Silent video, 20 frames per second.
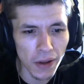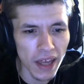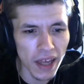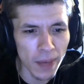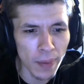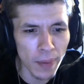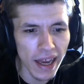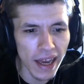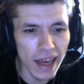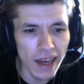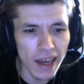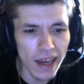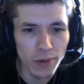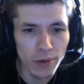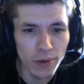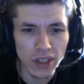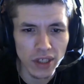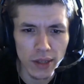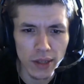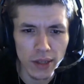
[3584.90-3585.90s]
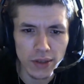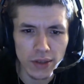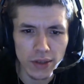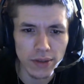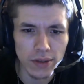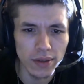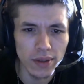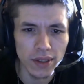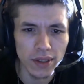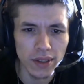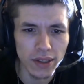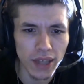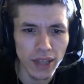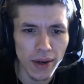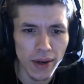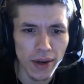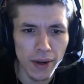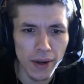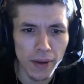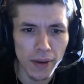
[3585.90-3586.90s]
in my head. It was canceled. I just. I
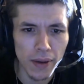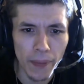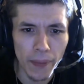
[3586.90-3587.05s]
don't know.